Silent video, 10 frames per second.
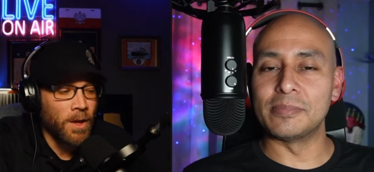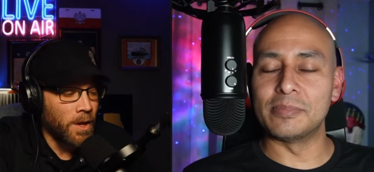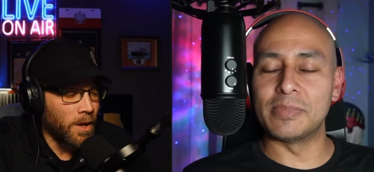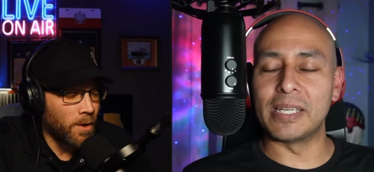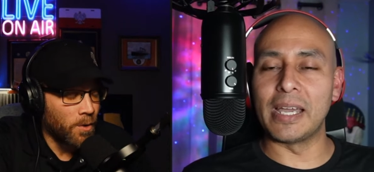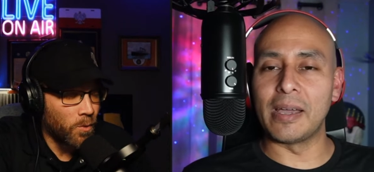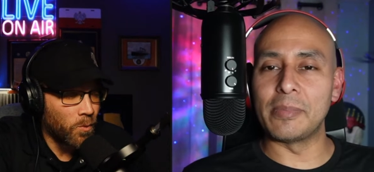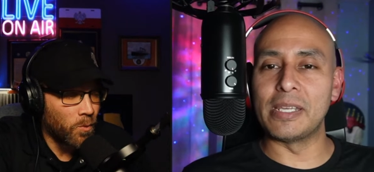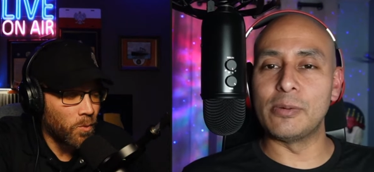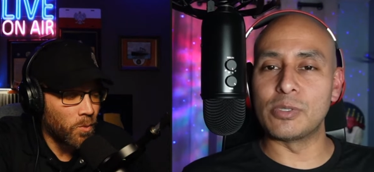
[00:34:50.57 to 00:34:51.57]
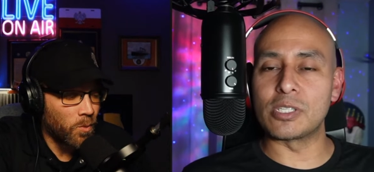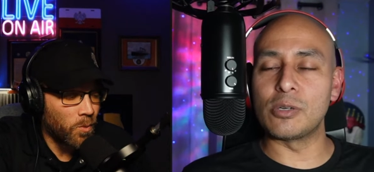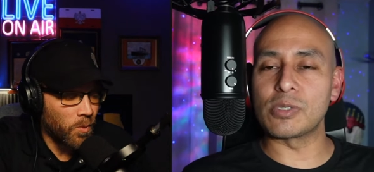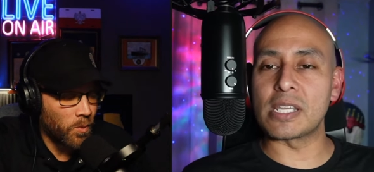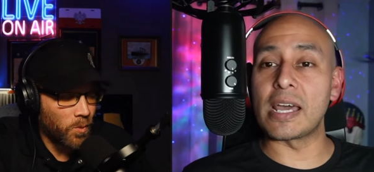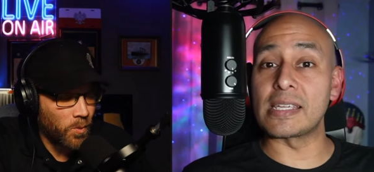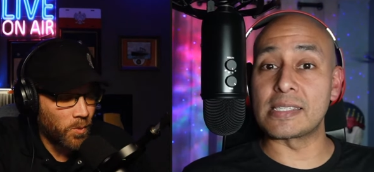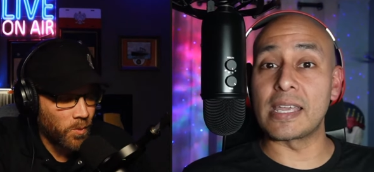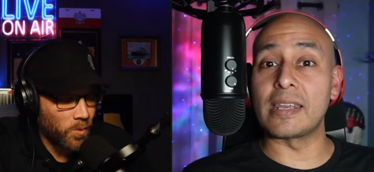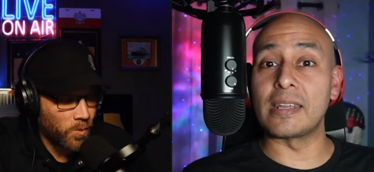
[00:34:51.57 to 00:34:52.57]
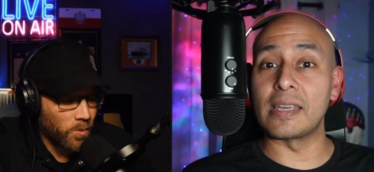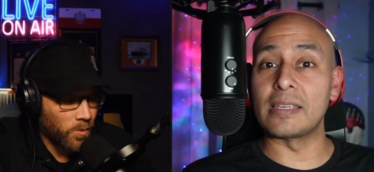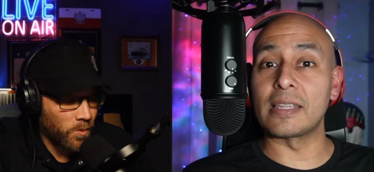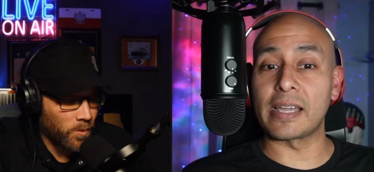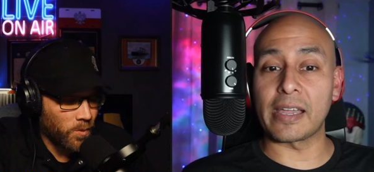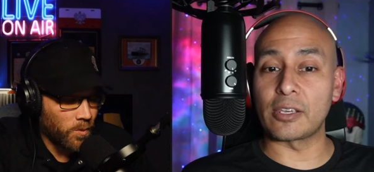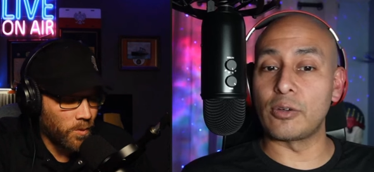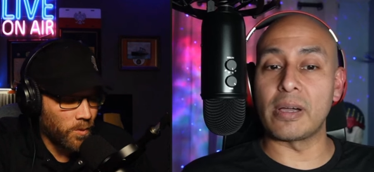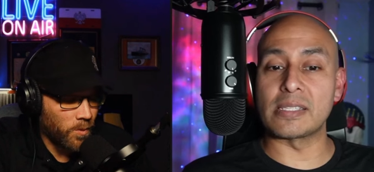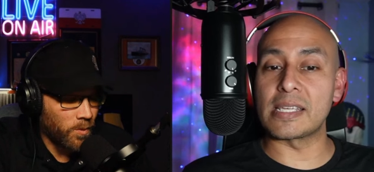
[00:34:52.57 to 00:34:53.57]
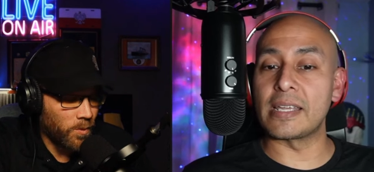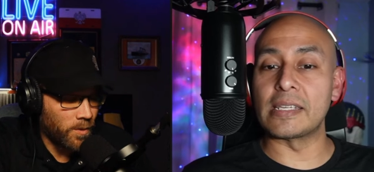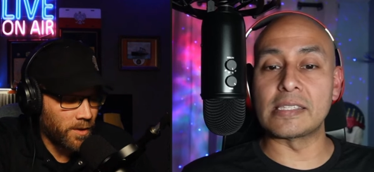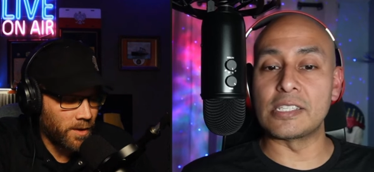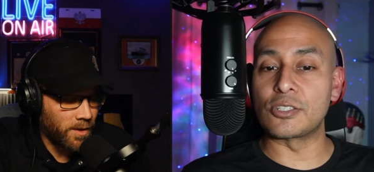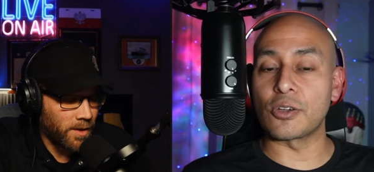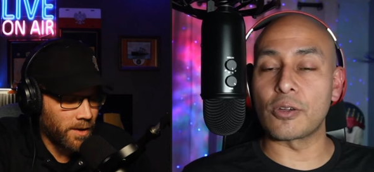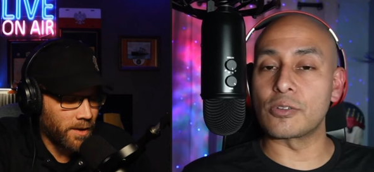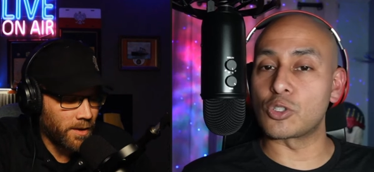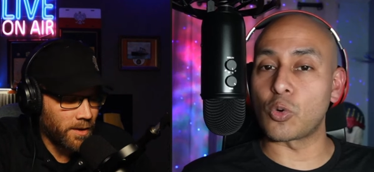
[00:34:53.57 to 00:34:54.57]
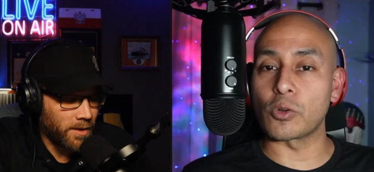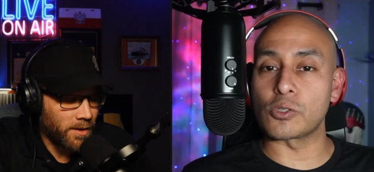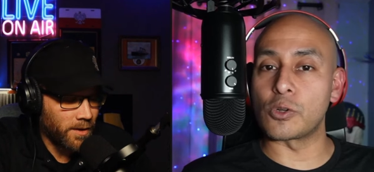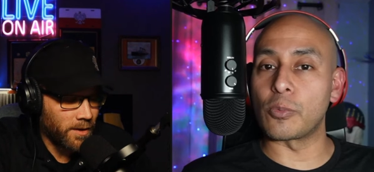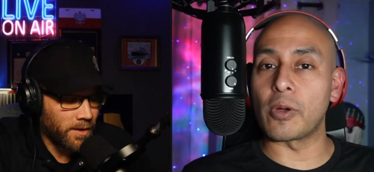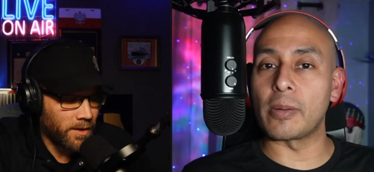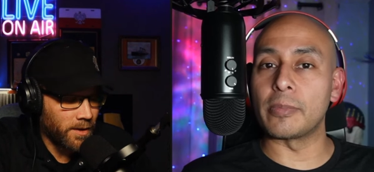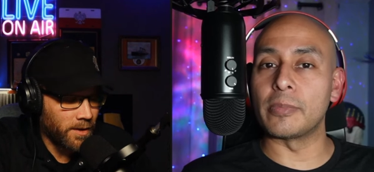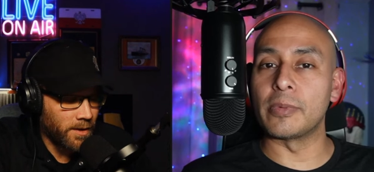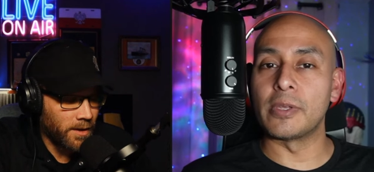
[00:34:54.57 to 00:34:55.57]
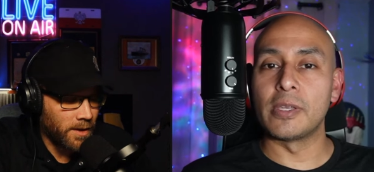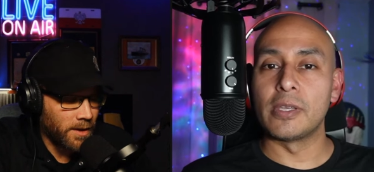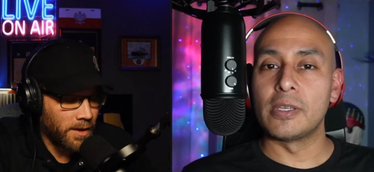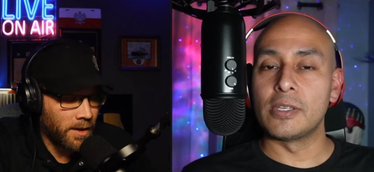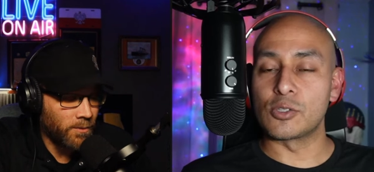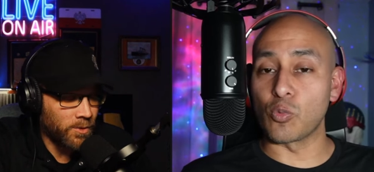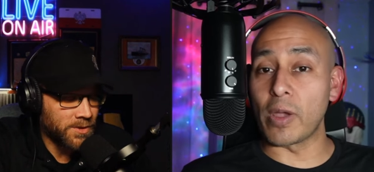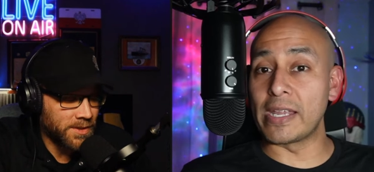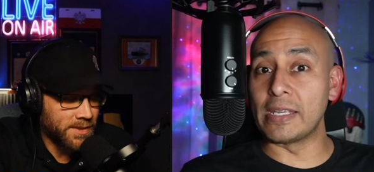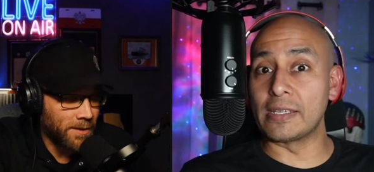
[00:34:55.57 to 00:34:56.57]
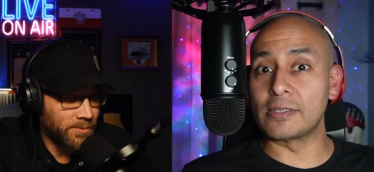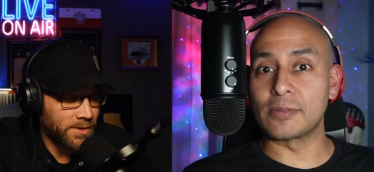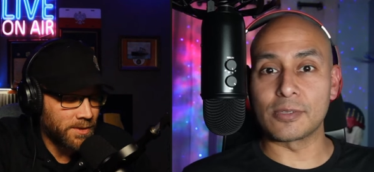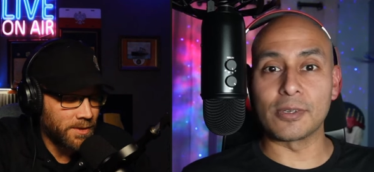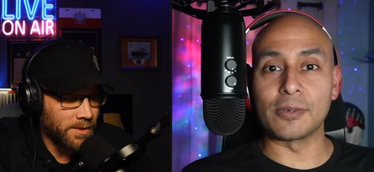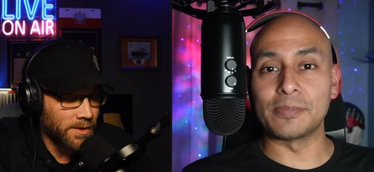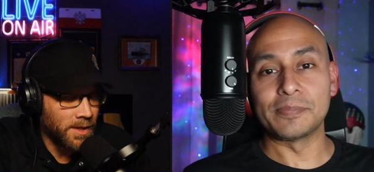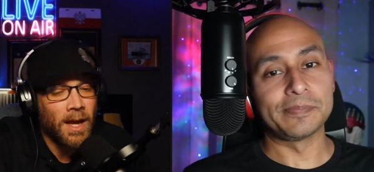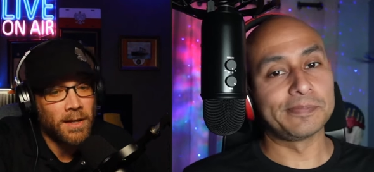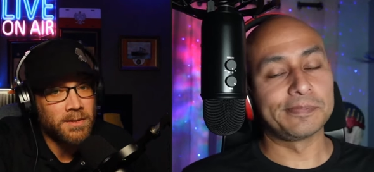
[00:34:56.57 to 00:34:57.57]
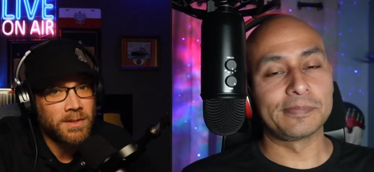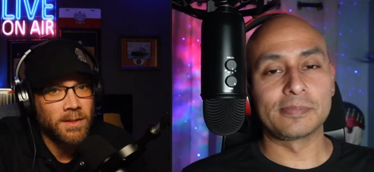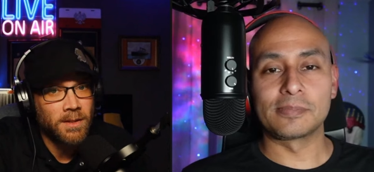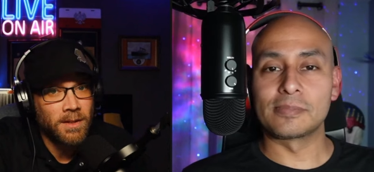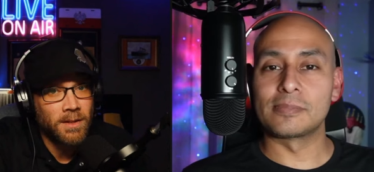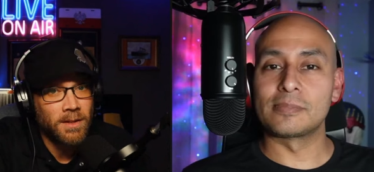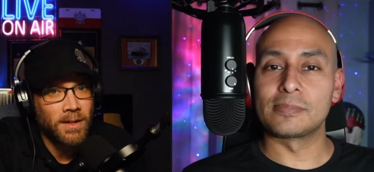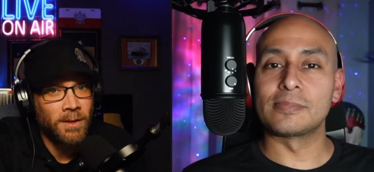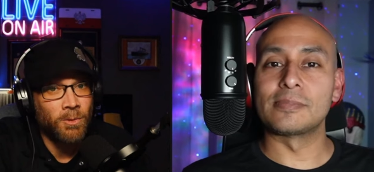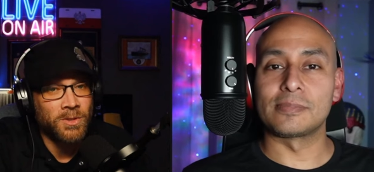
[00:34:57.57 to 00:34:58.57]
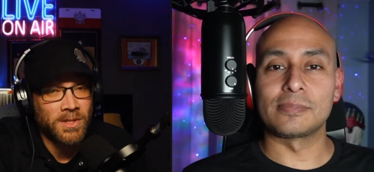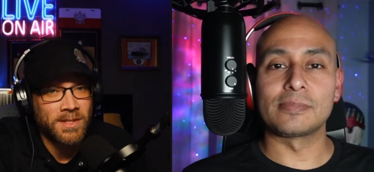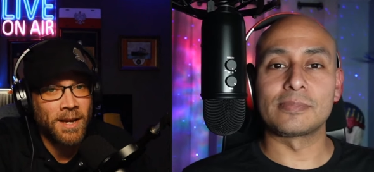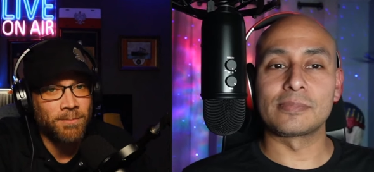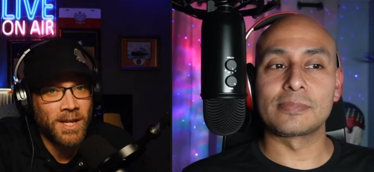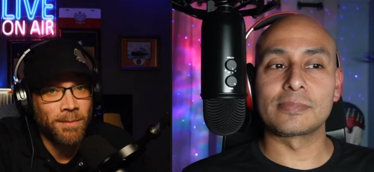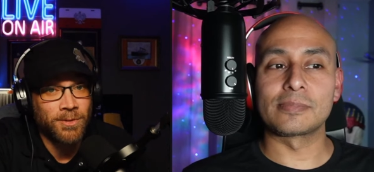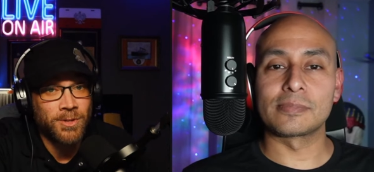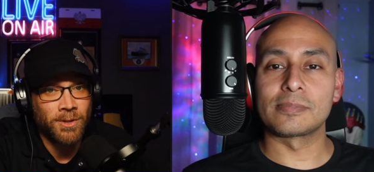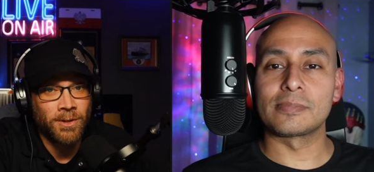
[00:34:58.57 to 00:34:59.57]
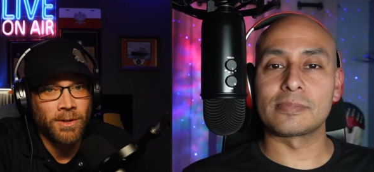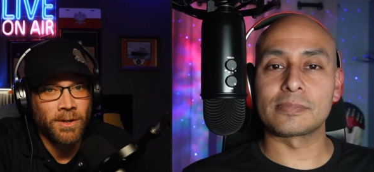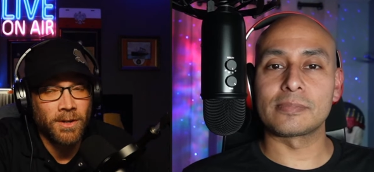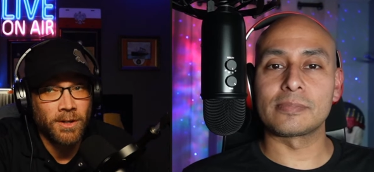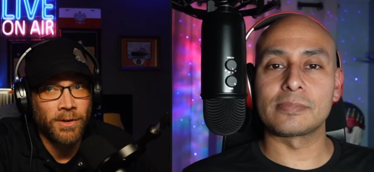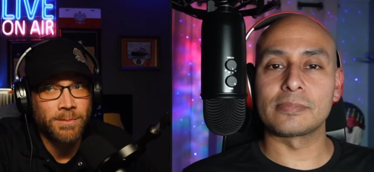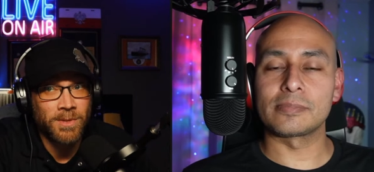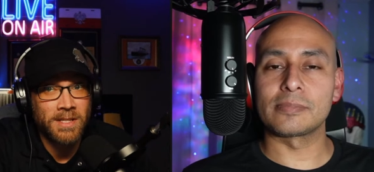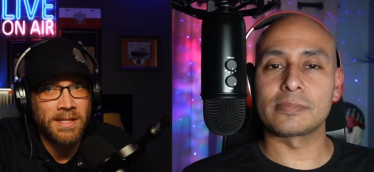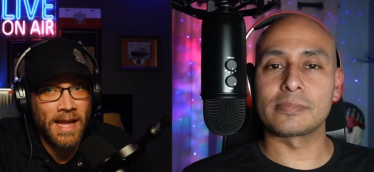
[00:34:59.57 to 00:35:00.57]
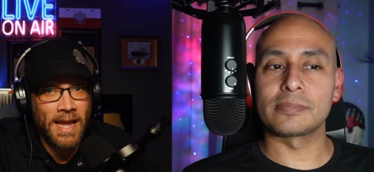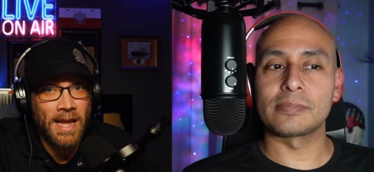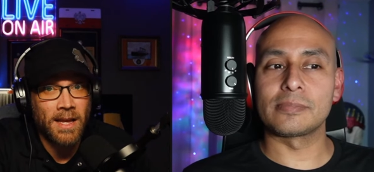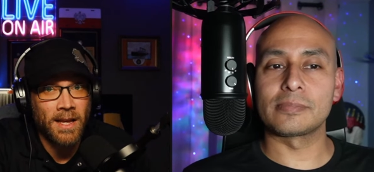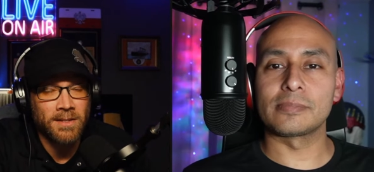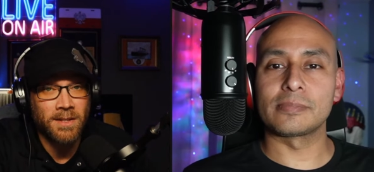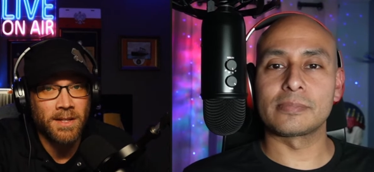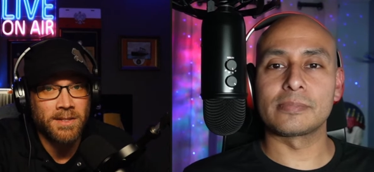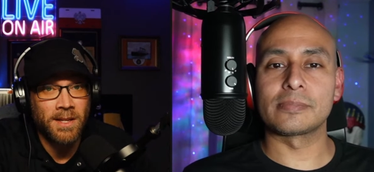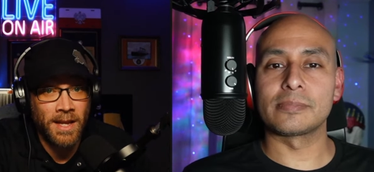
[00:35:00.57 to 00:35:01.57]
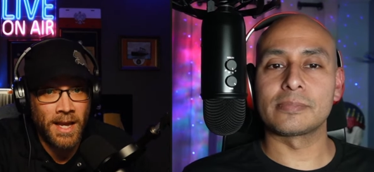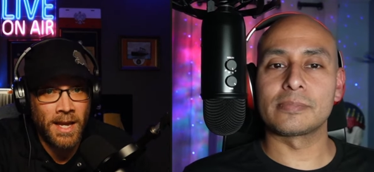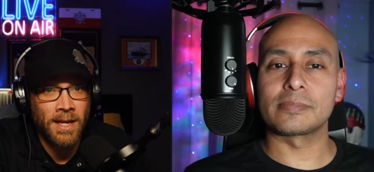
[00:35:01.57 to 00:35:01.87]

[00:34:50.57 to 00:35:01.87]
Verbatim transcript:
Speaker 1: but yeah, I mean, it was it was a nice day today. Like I could go outside in a t-shirt, shorts, no problem.
Speaker 2: It was raining. Same, so. Yes, it was the same temperature Christmas Day as it is today,